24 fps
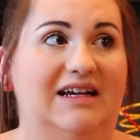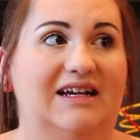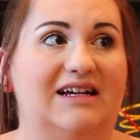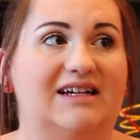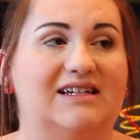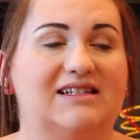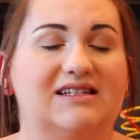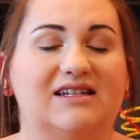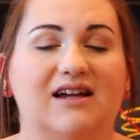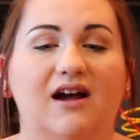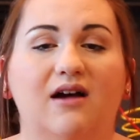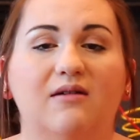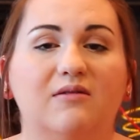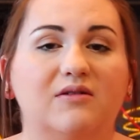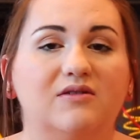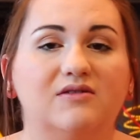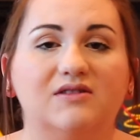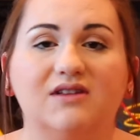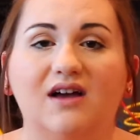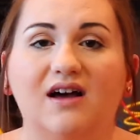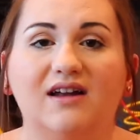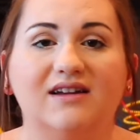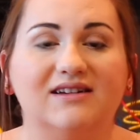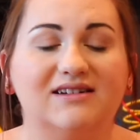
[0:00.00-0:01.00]
as time
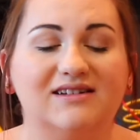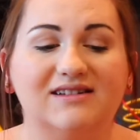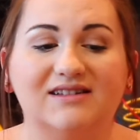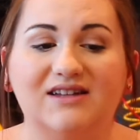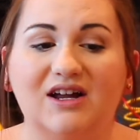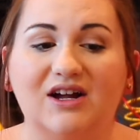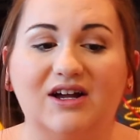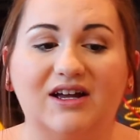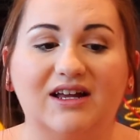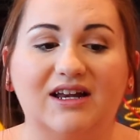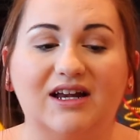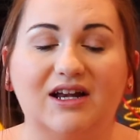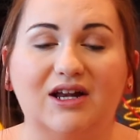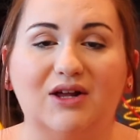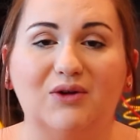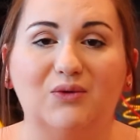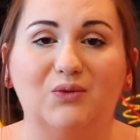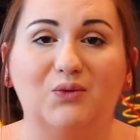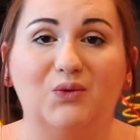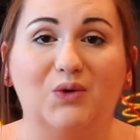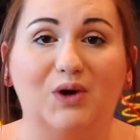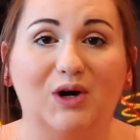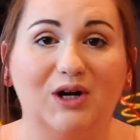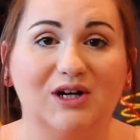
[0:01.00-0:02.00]
goes on, it does not get any
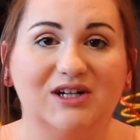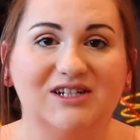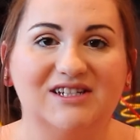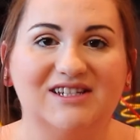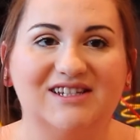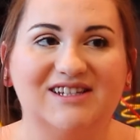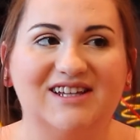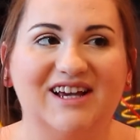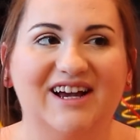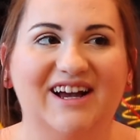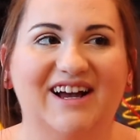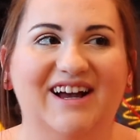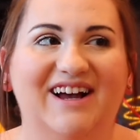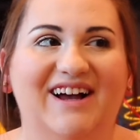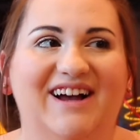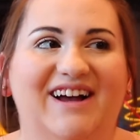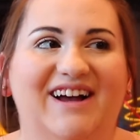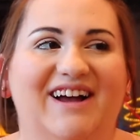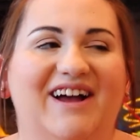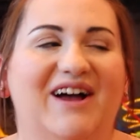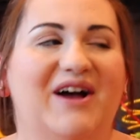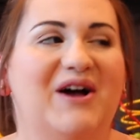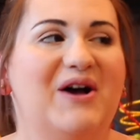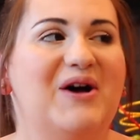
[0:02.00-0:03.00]
worse.
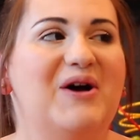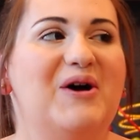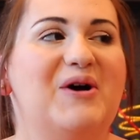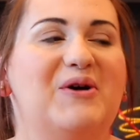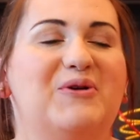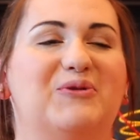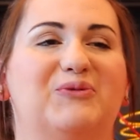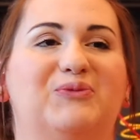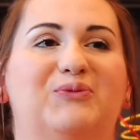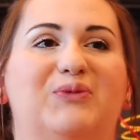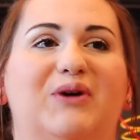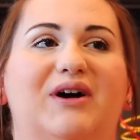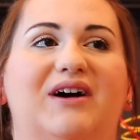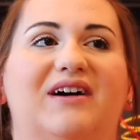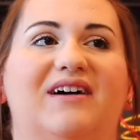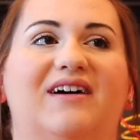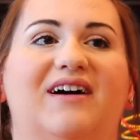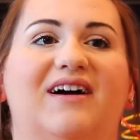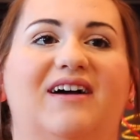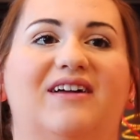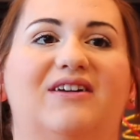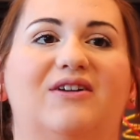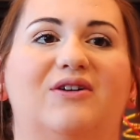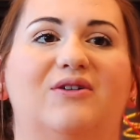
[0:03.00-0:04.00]
But
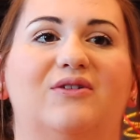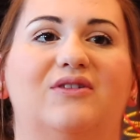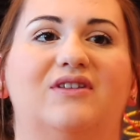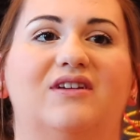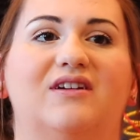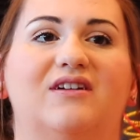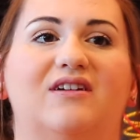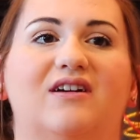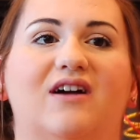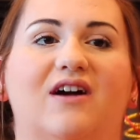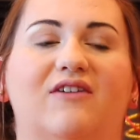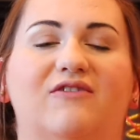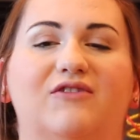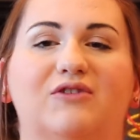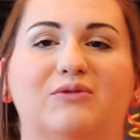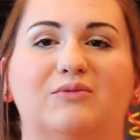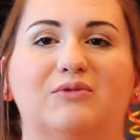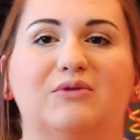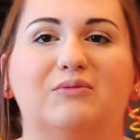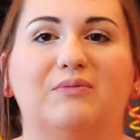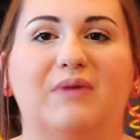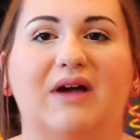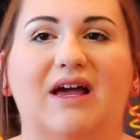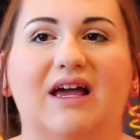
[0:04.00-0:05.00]
I know the
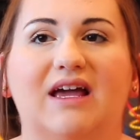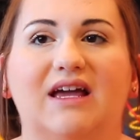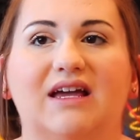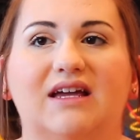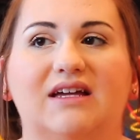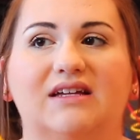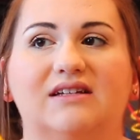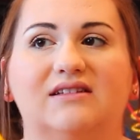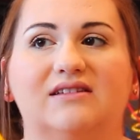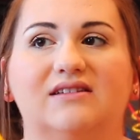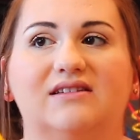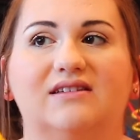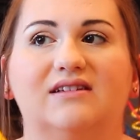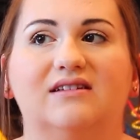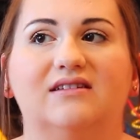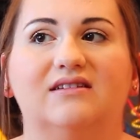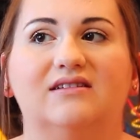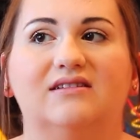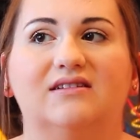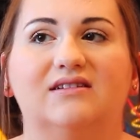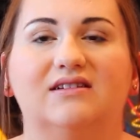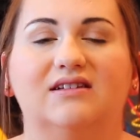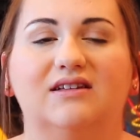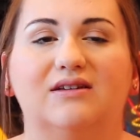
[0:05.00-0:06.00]
uncomfortable pains and the
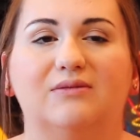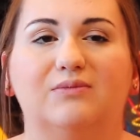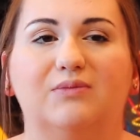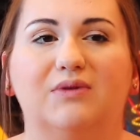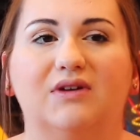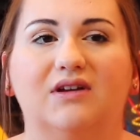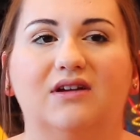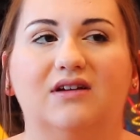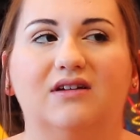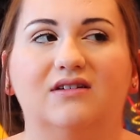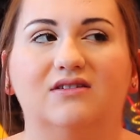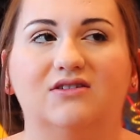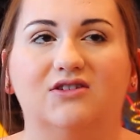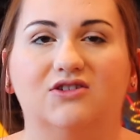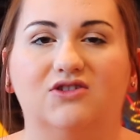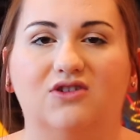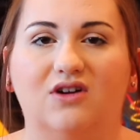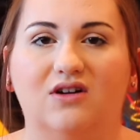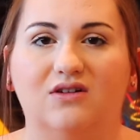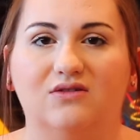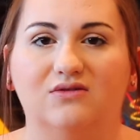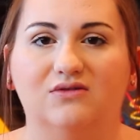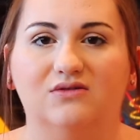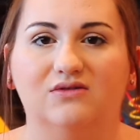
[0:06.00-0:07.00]
sleeping
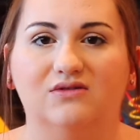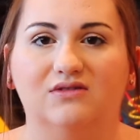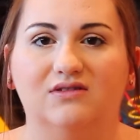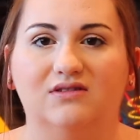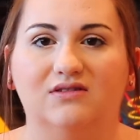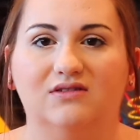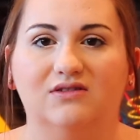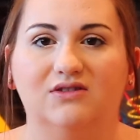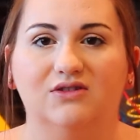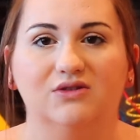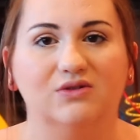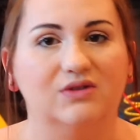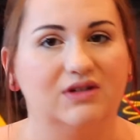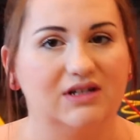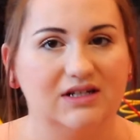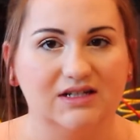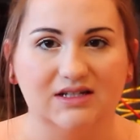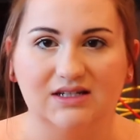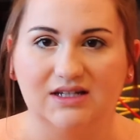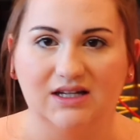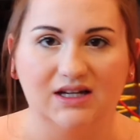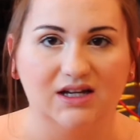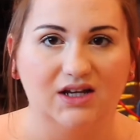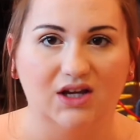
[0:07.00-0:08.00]
struggles do
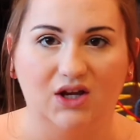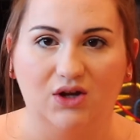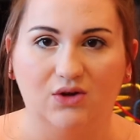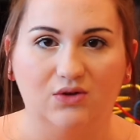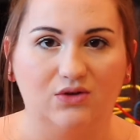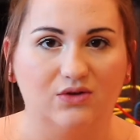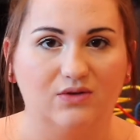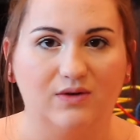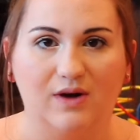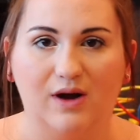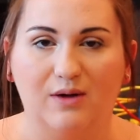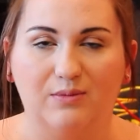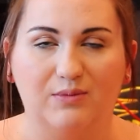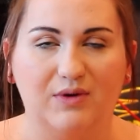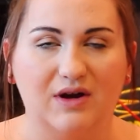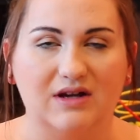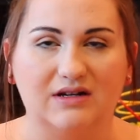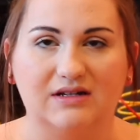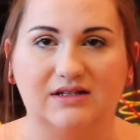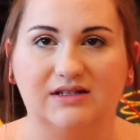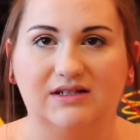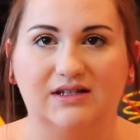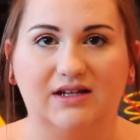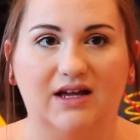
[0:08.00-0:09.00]
continue throughout
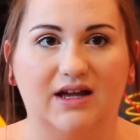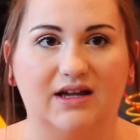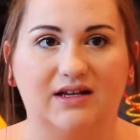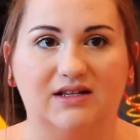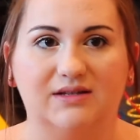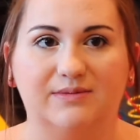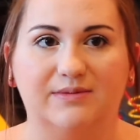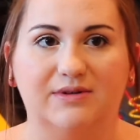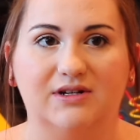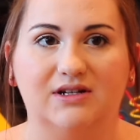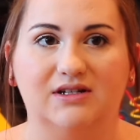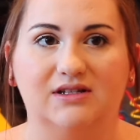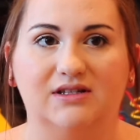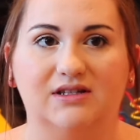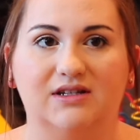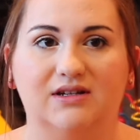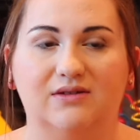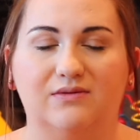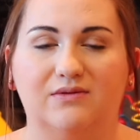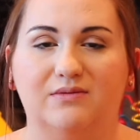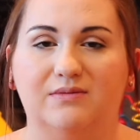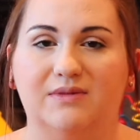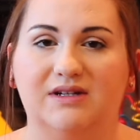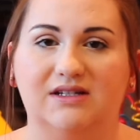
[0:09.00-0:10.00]
pregnancy. I experienced it
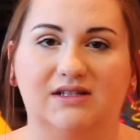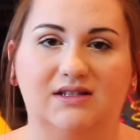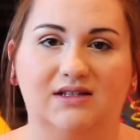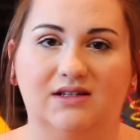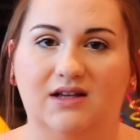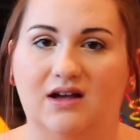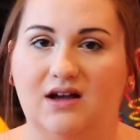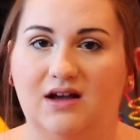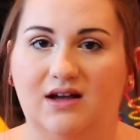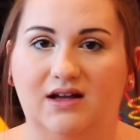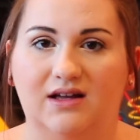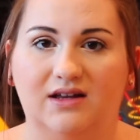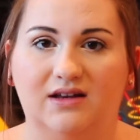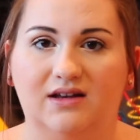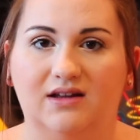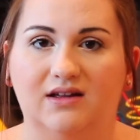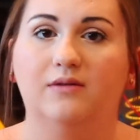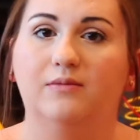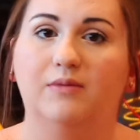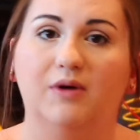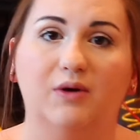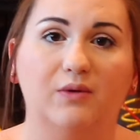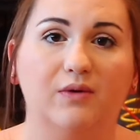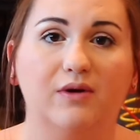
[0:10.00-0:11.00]
with my son.
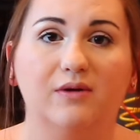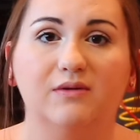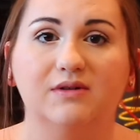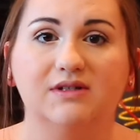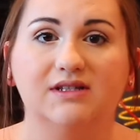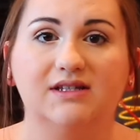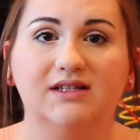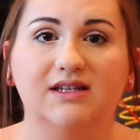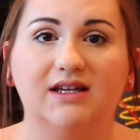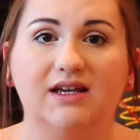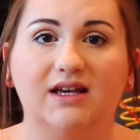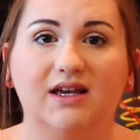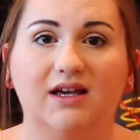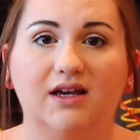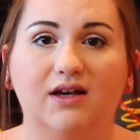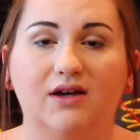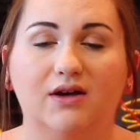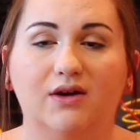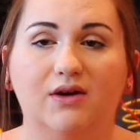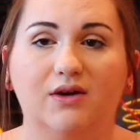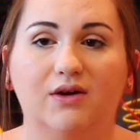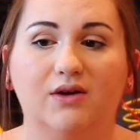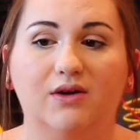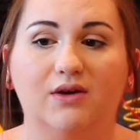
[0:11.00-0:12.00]
But we will see
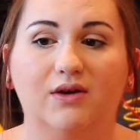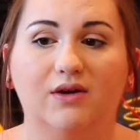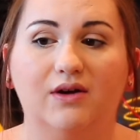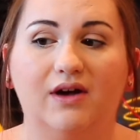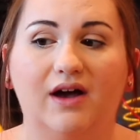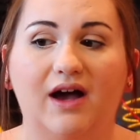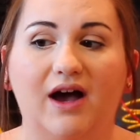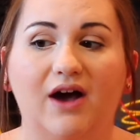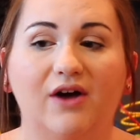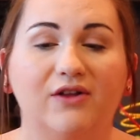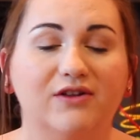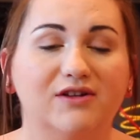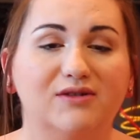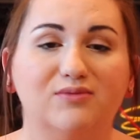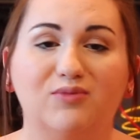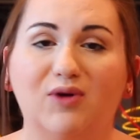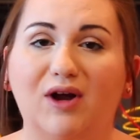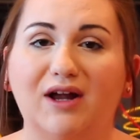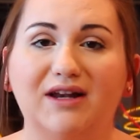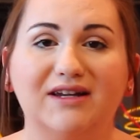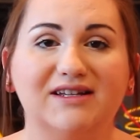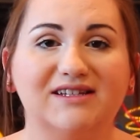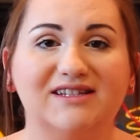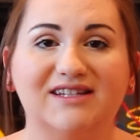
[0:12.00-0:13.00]
how this
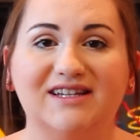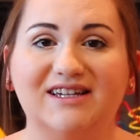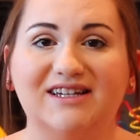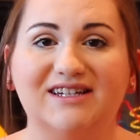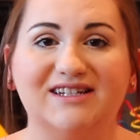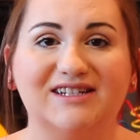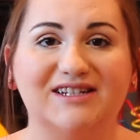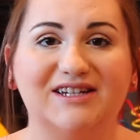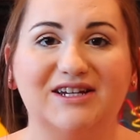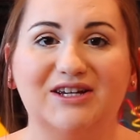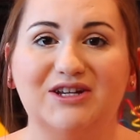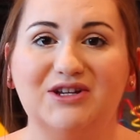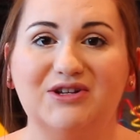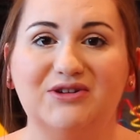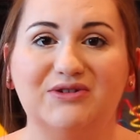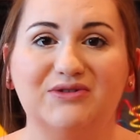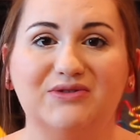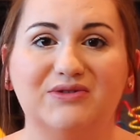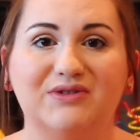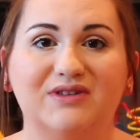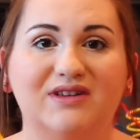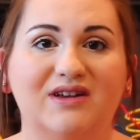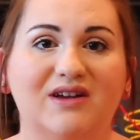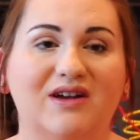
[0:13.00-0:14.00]
pregnancy
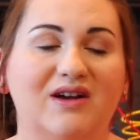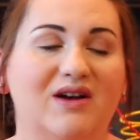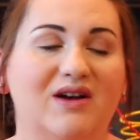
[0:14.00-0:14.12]
continues.